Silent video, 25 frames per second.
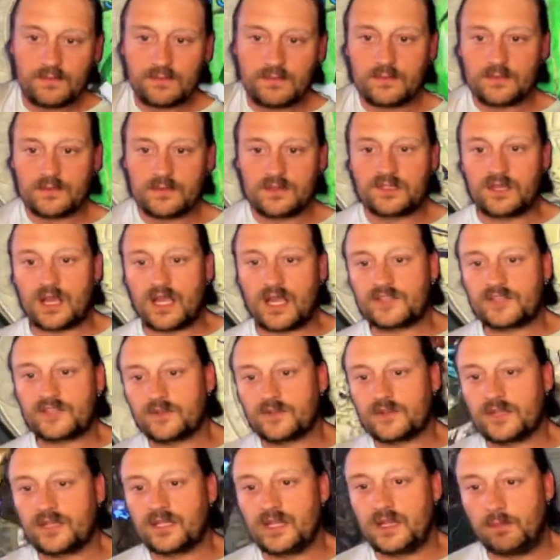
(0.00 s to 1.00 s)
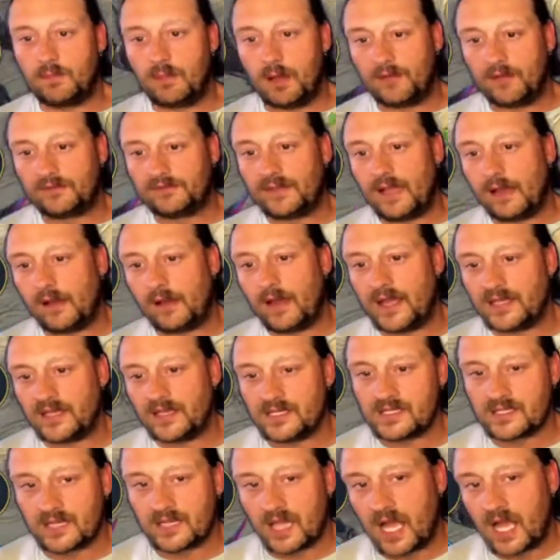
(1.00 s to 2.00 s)
Transfer the debuff. Now
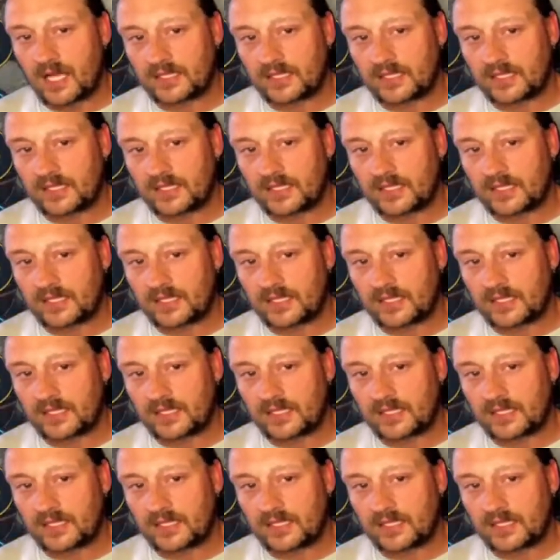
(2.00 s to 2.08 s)
Hedgy's locked